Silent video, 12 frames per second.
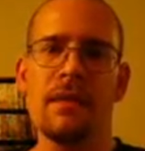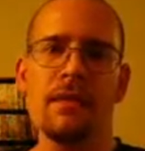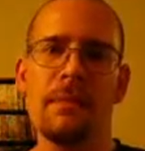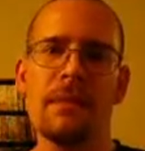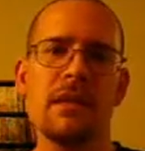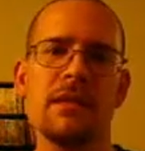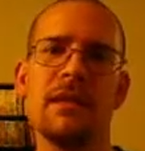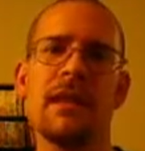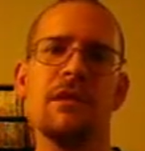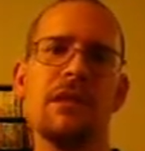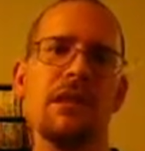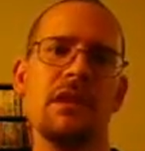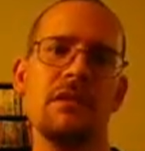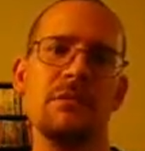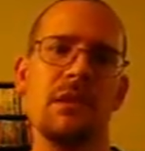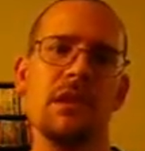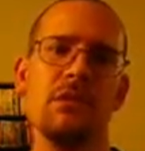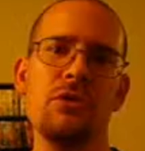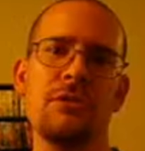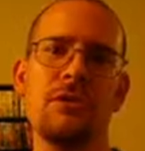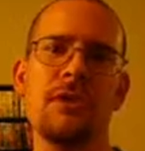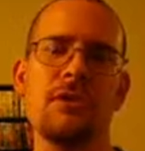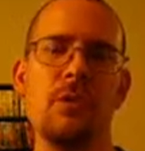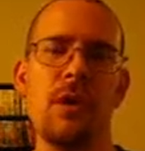Some of this stuff shouldn't even be used
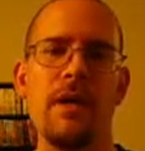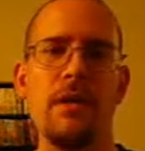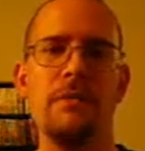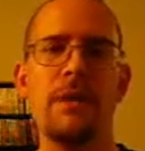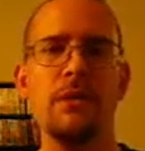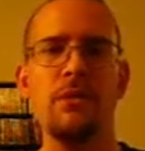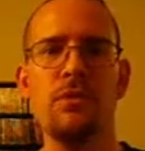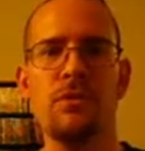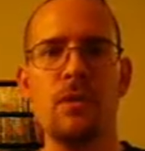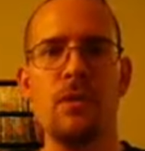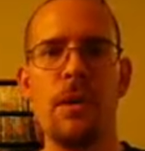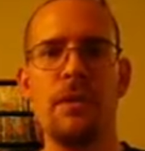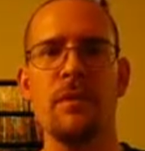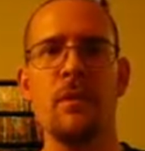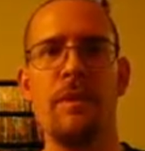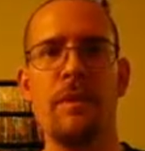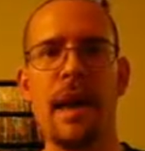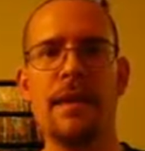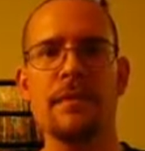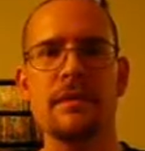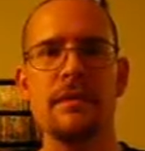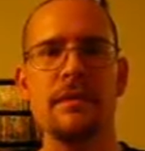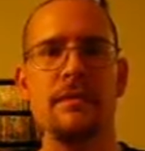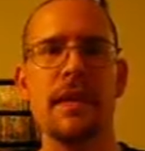because of the way they've been using women with
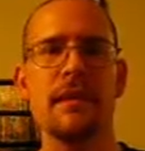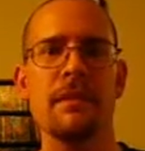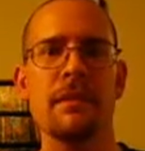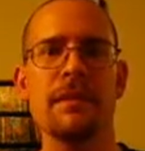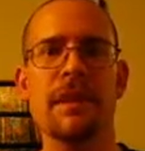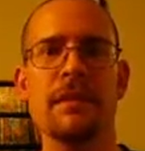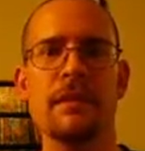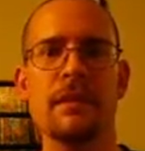masters to make them sex